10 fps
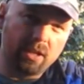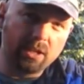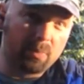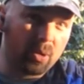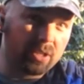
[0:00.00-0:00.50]
and
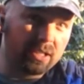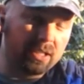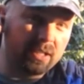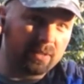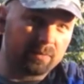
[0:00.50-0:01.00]
you put in your
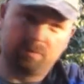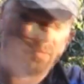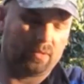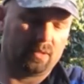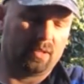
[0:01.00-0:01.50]
ear.
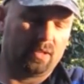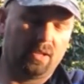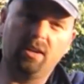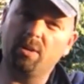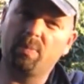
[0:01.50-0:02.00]

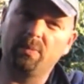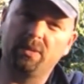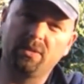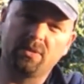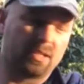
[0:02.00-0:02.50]
A lot of
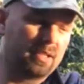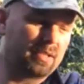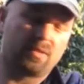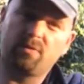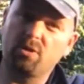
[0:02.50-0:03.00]
people use
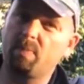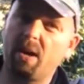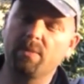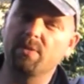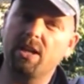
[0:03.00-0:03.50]
these just
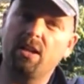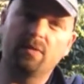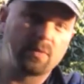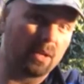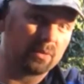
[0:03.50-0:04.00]
by
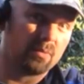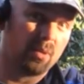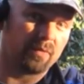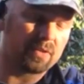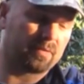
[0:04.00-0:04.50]
themselves without the
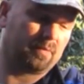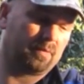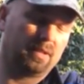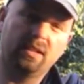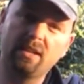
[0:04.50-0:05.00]
muffs
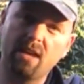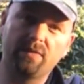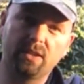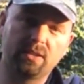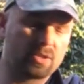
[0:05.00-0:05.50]
in
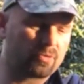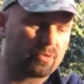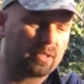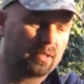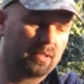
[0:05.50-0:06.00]
heavy industry.